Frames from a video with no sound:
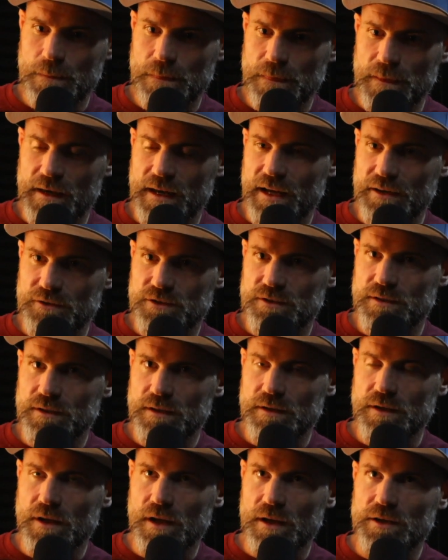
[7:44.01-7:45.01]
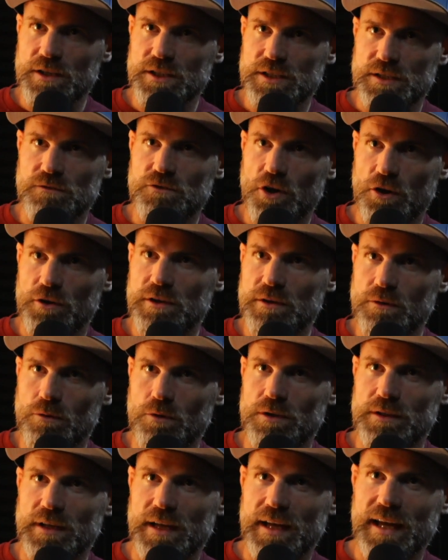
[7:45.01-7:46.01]
and yous have got an
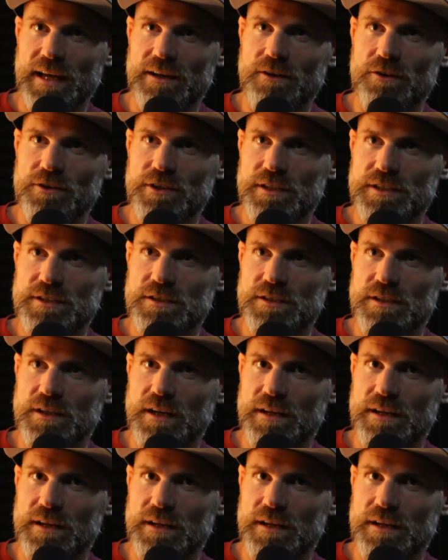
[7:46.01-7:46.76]
older head on yous.